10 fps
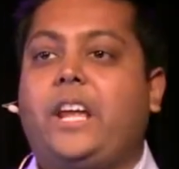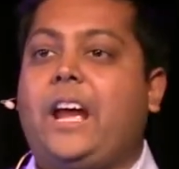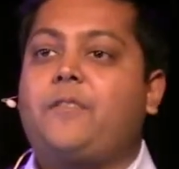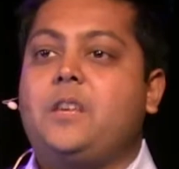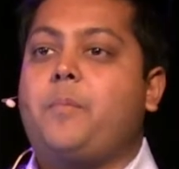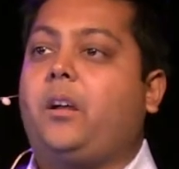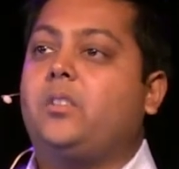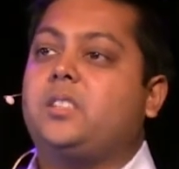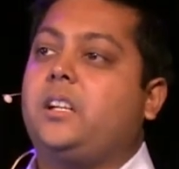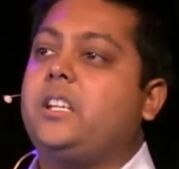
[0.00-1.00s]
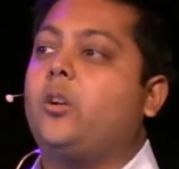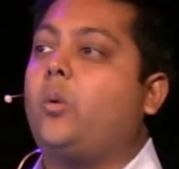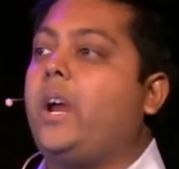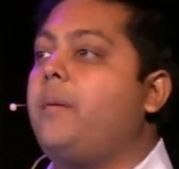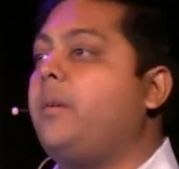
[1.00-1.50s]
have emails sending your
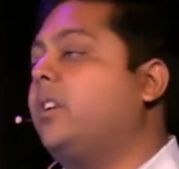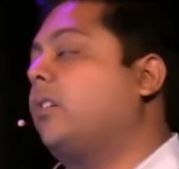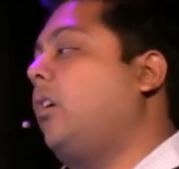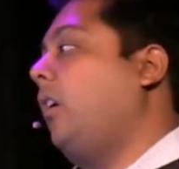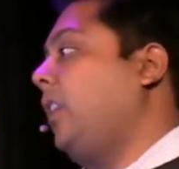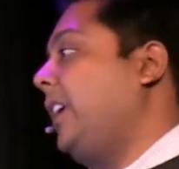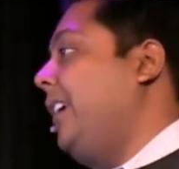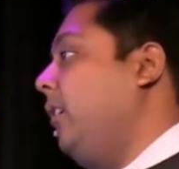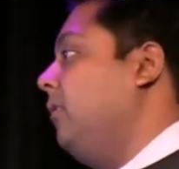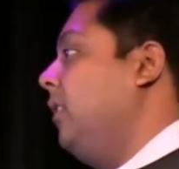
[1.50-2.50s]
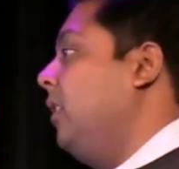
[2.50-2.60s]
way, maybe they're calling you.